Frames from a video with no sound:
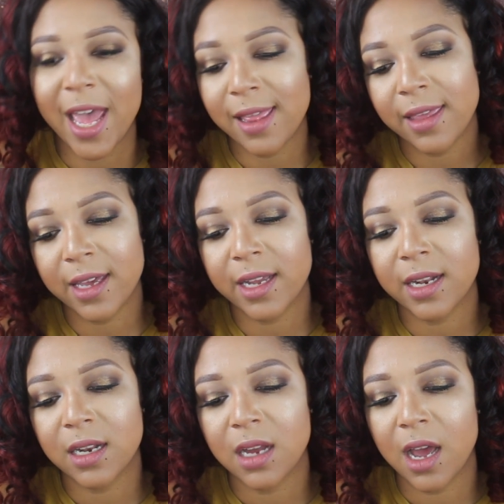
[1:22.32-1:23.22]
And
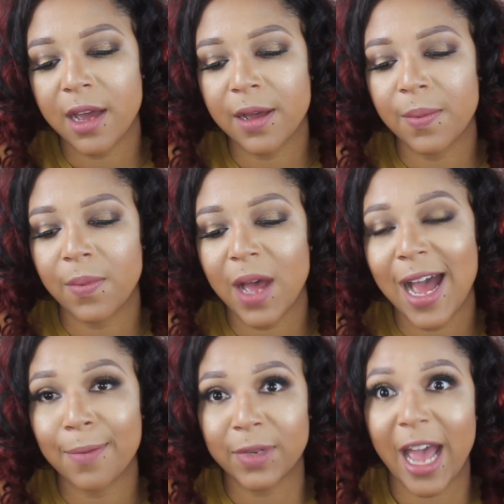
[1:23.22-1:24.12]
then um,
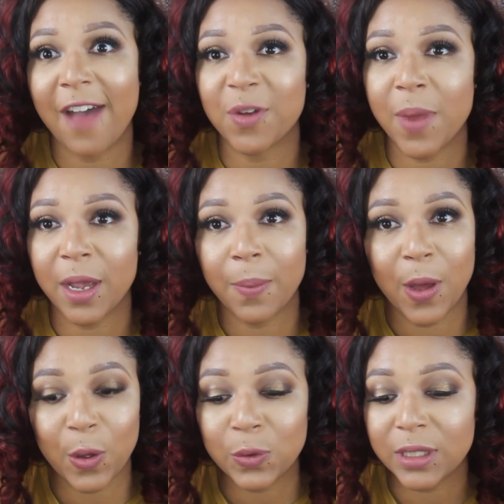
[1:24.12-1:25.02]
I'm after make a
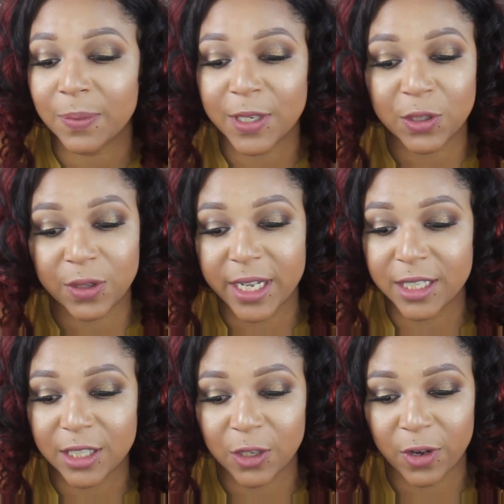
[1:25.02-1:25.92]
post, a picture on
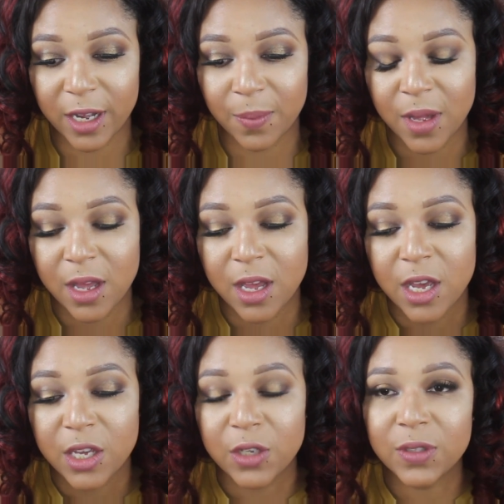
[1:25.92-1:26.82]
Instagram
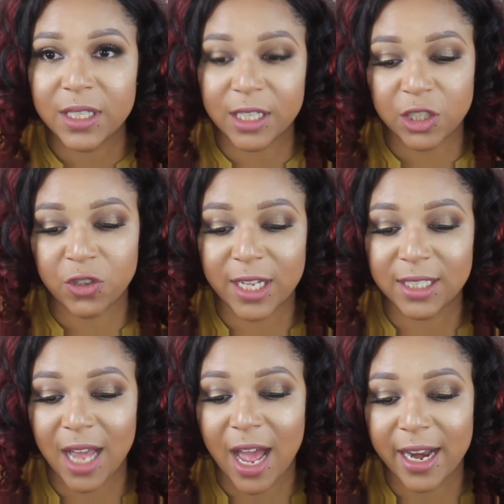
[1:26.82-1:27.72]
using the
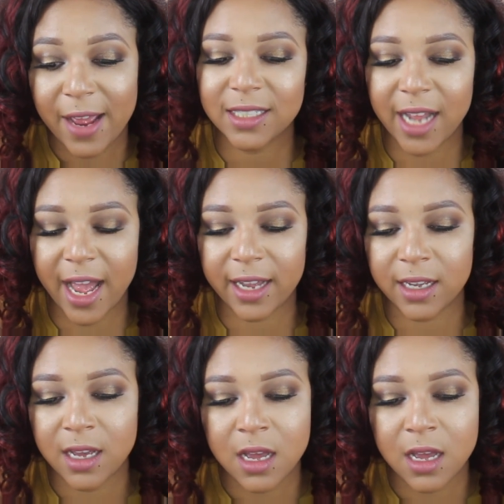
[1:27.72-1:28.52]
dressed eye hashtag.